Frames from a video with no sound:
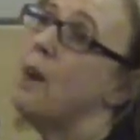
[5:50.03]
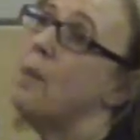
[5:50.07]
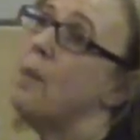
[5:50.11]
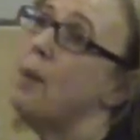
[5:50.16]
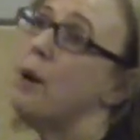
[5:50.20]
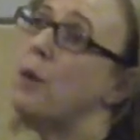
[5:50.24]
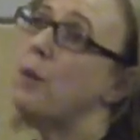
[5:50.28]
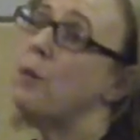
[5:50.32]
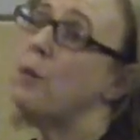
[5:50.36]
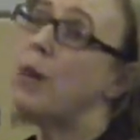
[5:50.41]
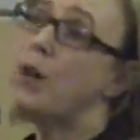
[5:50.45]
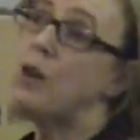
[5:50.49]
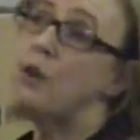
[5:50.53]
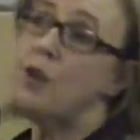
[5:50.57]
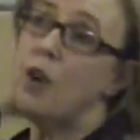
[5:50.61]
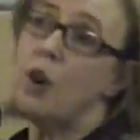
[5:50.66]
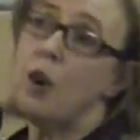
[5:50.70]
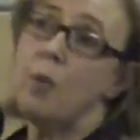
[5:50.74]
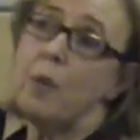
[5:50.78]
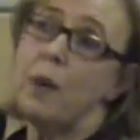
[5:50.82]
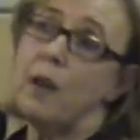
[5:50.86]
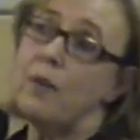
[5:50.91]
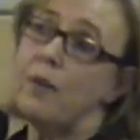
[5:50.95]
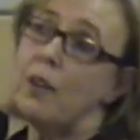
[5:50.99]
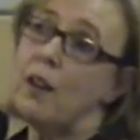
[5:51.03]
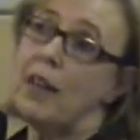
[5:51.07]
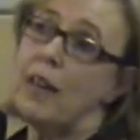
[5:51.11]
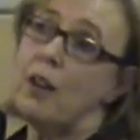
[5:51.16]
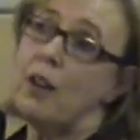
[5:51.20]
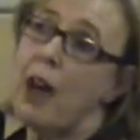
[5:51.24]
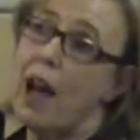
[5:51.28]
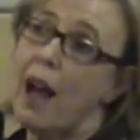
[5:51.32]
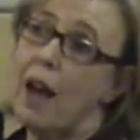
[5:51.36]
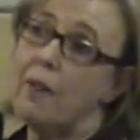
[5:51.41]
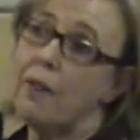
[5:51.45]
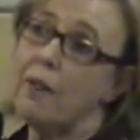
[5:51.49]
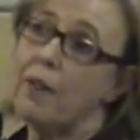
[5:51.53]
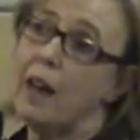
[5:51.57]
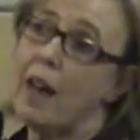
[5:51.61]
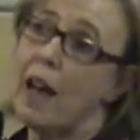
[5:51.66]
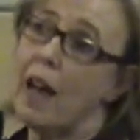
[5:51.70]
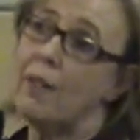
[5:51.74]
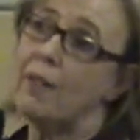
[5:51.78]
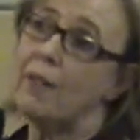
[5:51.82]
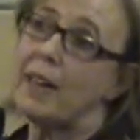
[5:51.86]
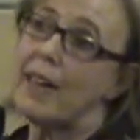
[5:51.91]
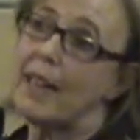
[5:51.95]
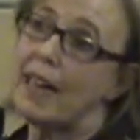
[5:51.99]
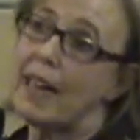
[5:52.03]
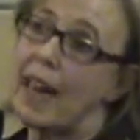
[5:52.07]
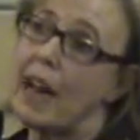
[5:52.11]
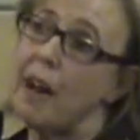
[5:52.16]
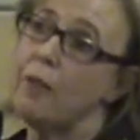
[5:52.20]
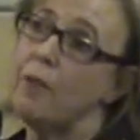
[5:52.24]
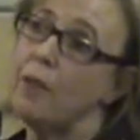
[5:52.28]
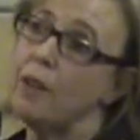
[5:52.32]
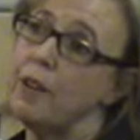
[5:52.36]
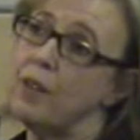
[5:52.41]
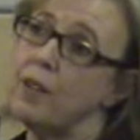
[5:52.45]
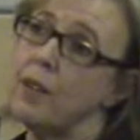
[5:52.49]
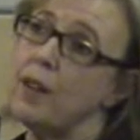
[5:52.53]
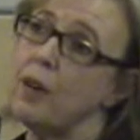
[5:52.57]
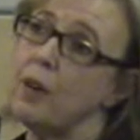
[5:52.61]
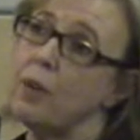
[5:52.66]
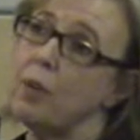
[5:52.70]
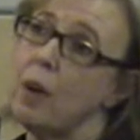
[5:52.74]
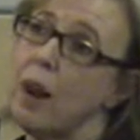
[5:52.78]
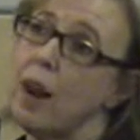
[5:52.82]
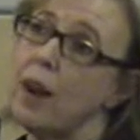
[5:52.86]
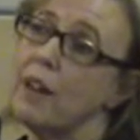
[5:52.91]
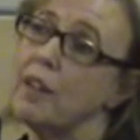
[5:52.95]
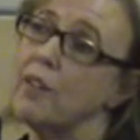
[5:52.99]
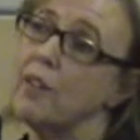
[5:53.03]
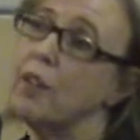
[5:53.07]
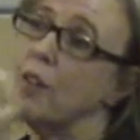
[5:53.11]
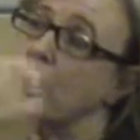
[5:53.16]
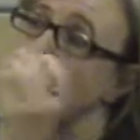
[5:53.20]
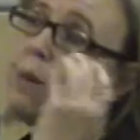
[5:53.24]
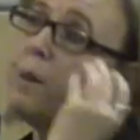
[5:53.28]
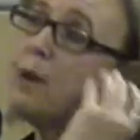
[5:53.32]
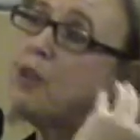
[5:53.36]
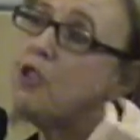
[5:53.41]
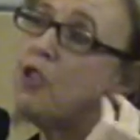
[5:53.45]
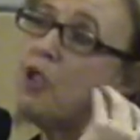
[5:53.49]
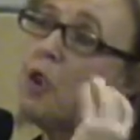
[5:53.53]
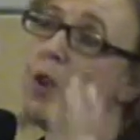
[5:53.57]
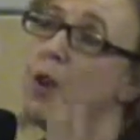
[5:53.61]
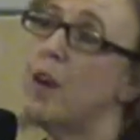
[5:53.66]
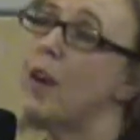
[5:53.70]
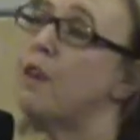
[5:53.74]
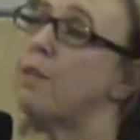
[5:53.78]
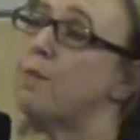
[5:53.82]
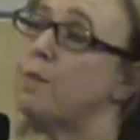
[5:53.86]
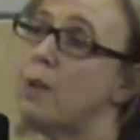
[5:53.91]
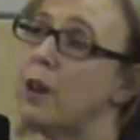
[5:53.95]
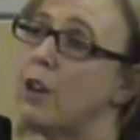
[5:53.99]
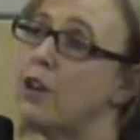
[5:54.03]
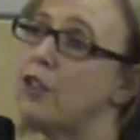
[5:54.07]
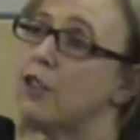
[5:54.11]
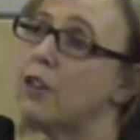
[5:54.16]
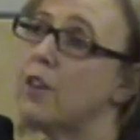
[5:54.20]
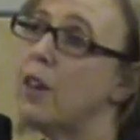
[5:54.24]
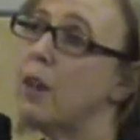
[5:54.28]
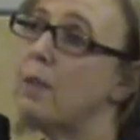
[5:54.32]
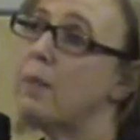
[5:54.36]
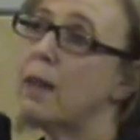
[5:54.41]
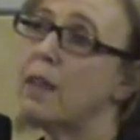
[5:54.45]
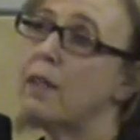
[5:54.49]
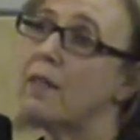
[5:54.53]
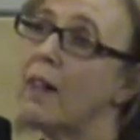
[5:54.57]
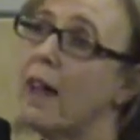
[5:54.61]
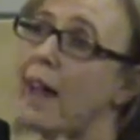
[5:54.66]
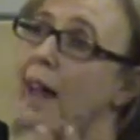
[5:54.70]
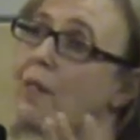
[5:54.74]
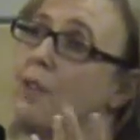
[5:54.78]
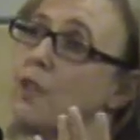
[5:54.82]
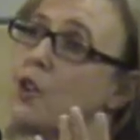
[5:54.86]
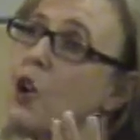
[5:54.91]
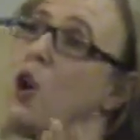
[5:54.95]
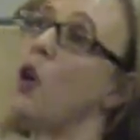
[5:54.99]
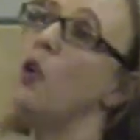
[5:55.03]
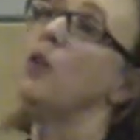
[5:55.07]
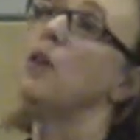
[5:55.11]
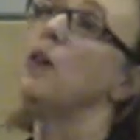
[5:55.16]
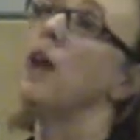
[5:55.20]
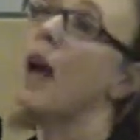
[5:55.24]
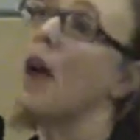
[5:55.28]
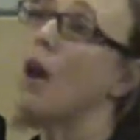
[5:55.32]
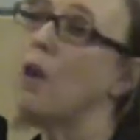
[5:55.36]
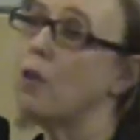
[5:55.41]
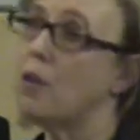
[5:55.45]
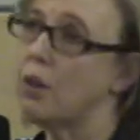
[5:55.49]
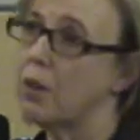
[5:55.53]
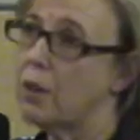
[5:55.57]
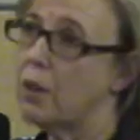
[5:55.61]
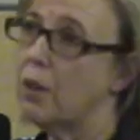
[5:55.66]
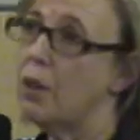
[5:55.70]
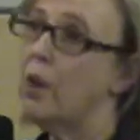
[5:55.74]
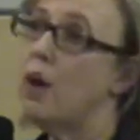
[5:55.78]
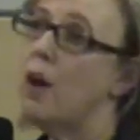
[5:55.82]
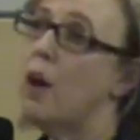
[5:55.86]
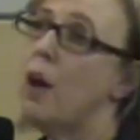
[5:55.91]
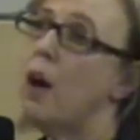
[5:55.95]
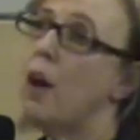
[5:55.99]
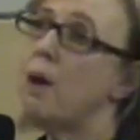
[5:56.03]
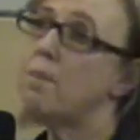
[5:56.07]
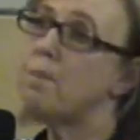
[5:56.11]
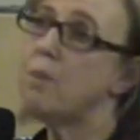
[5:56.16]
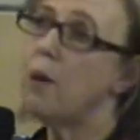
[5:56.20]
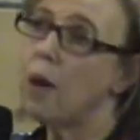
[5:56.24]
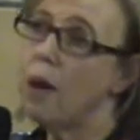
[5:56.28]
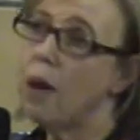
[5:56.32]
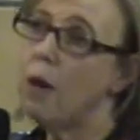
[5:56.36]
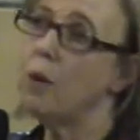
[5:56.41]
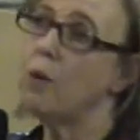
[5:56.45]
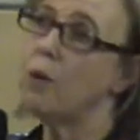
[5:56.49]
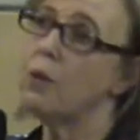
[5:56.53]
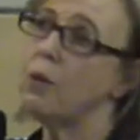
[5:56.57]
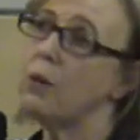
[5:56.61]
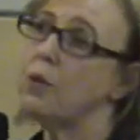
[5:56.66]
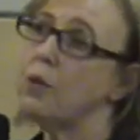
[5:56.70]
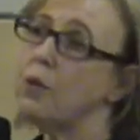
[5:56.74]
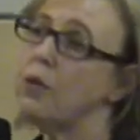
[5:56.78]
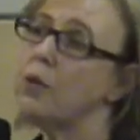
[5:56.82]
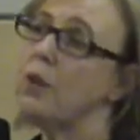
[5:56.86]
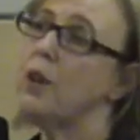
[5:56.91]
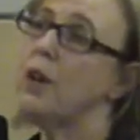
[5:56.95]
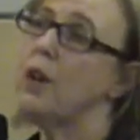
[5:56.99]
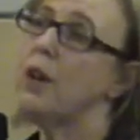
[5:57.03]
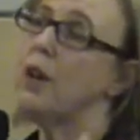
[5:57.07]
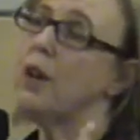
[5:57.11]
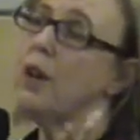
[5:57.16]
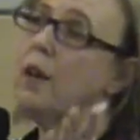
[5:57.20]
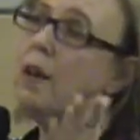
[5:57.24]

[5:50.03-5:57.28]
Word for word: But you know, we, you have to have in every single writing, so the majority of British Columbians, I have no doubt, oppose